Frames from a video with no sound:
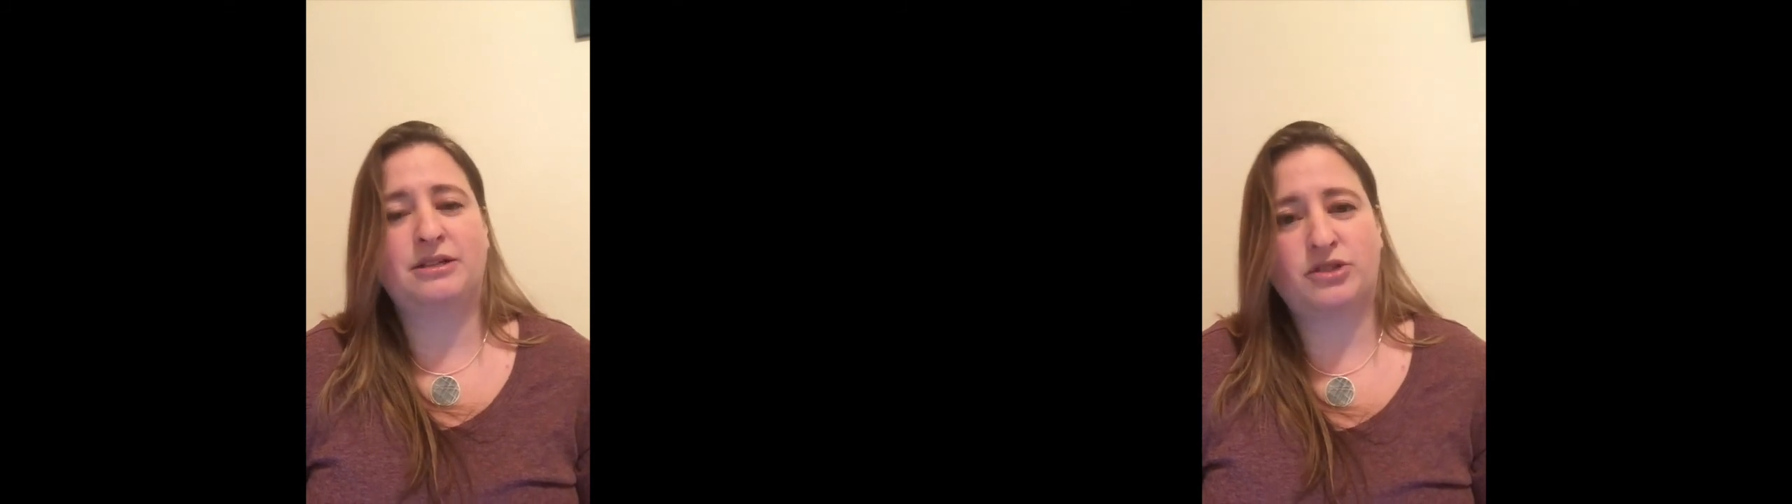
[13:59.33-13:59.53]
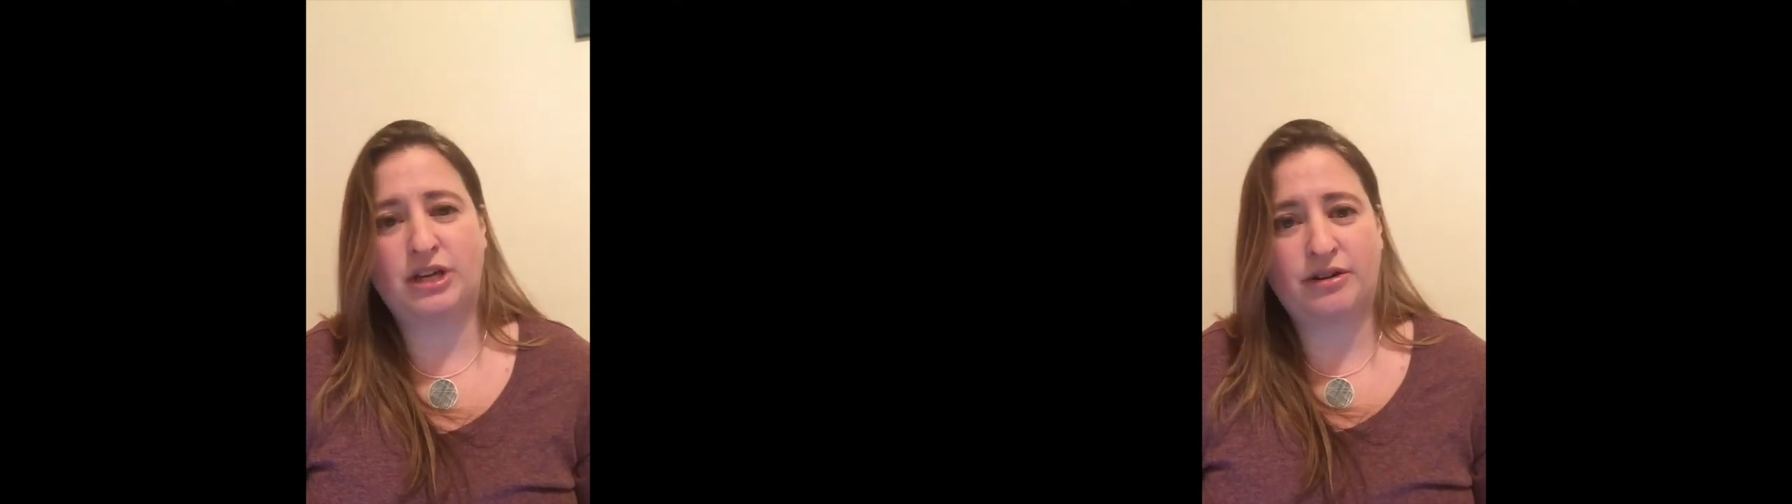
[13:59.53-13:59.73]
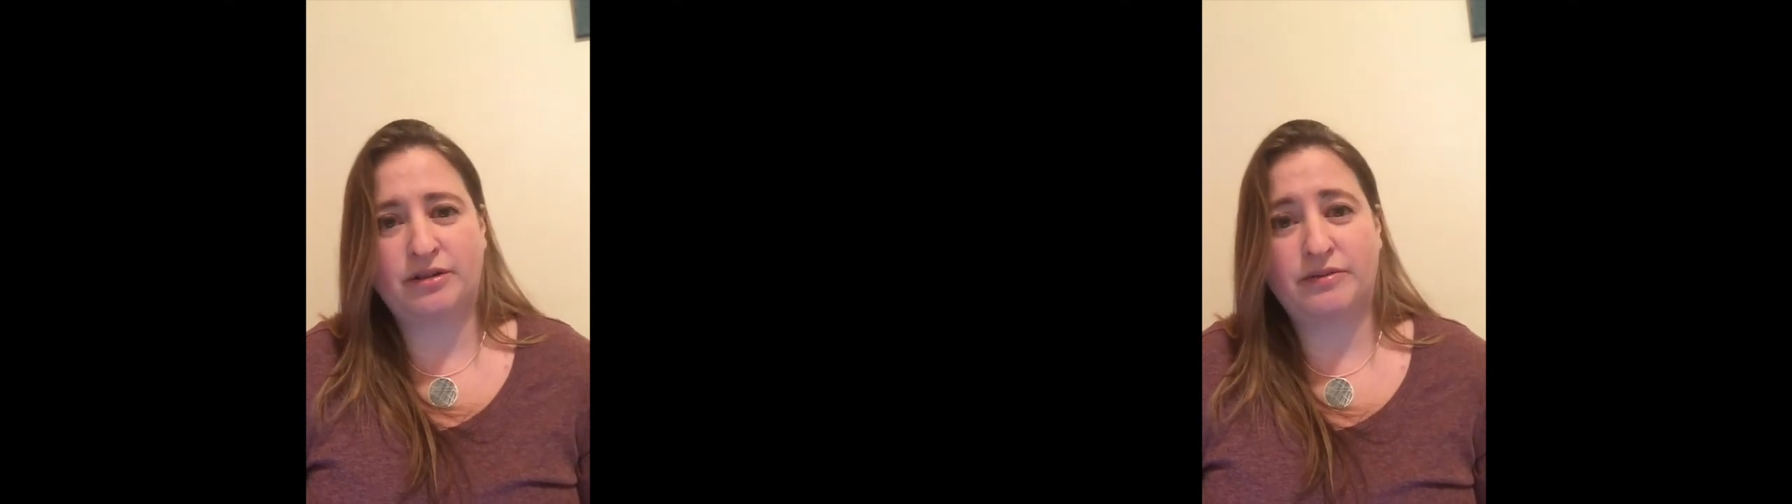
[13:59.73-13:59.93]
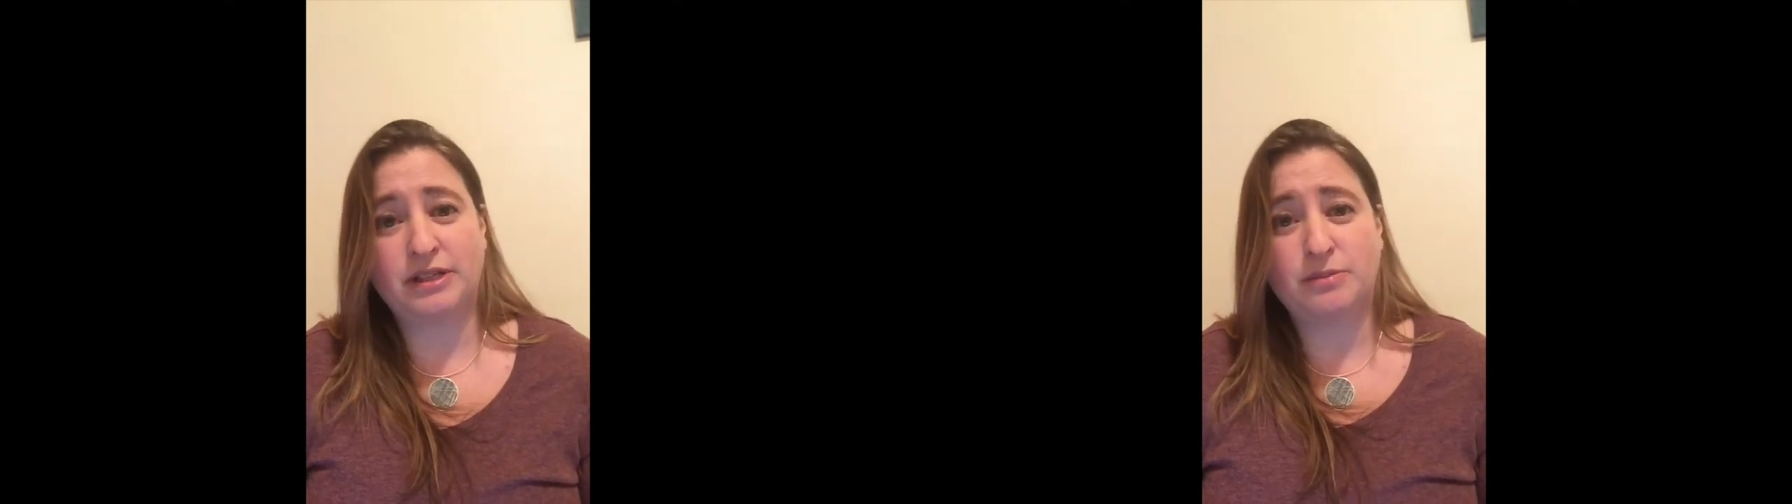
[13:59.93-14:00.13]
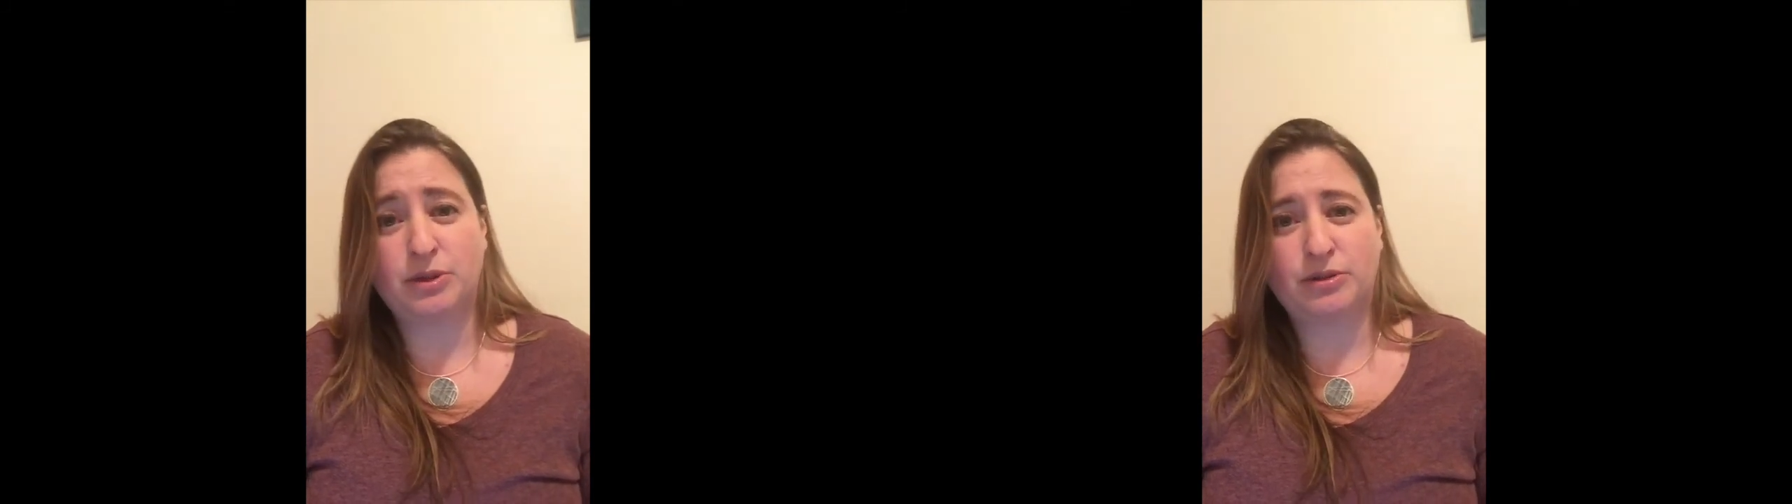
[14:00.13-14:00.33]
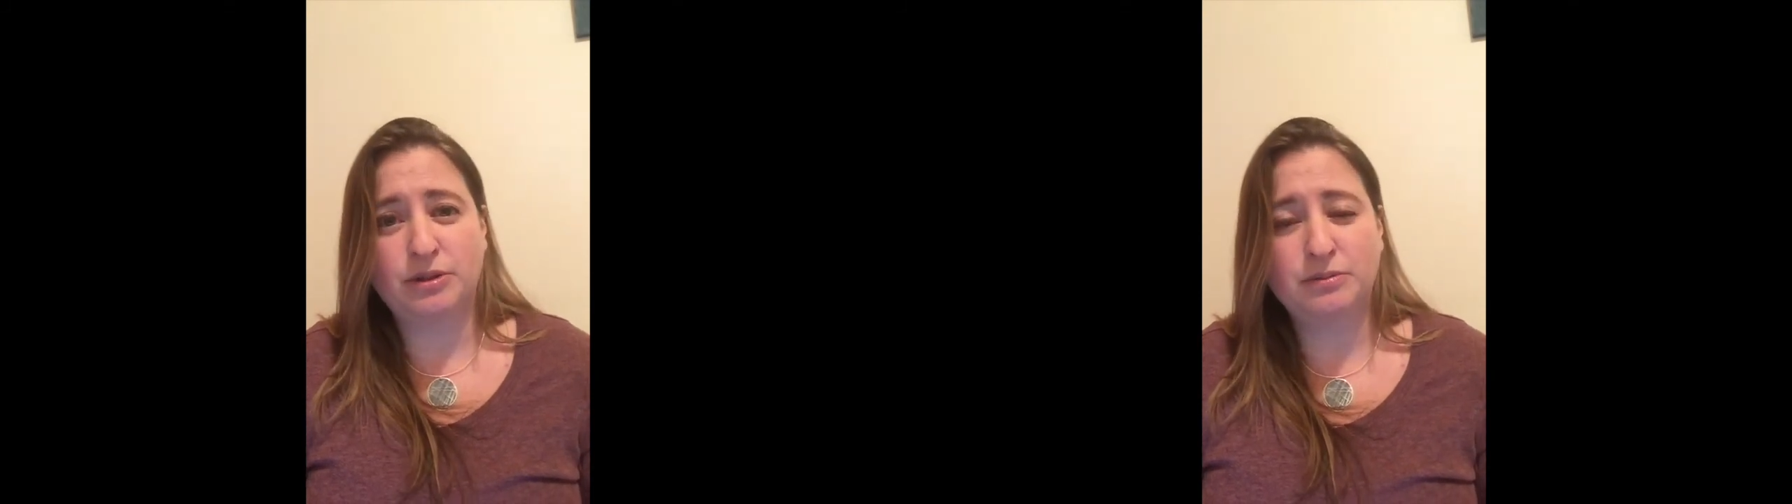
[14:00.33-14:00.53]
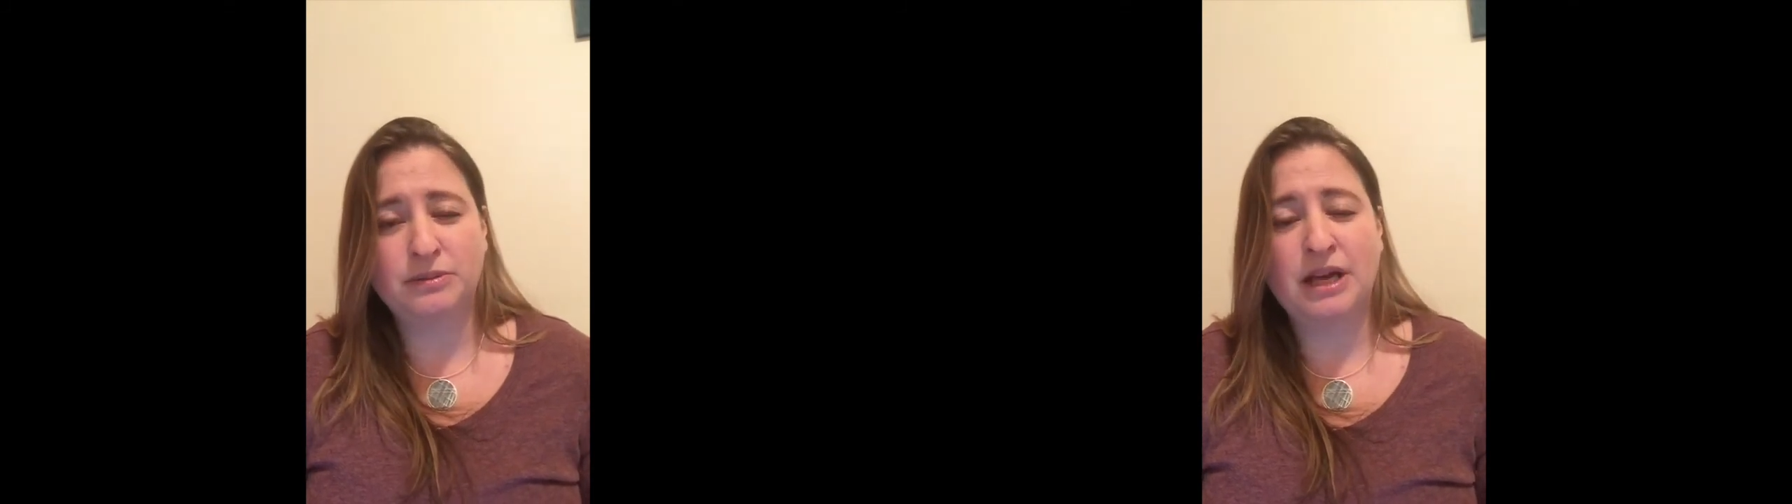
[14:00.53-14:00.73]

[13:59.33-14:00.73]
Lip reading: and share on the Facebook group.